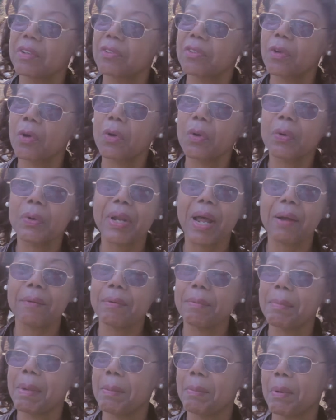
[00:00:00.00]
so good. I
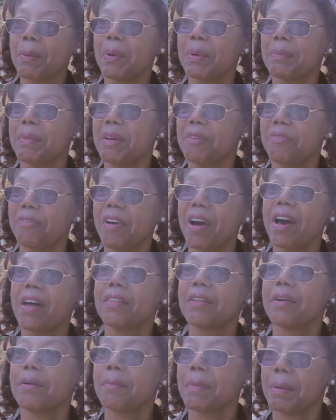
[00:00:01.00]
remember when my
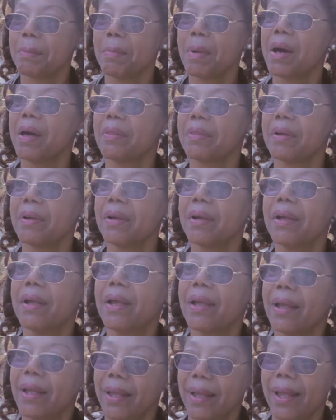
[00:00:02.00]
father and my mother,
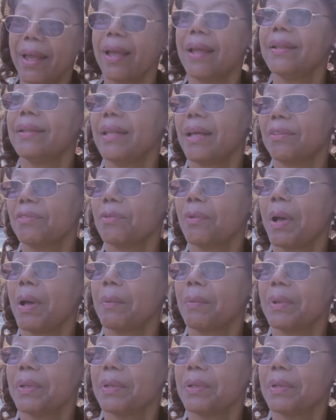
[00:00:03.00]
and that's why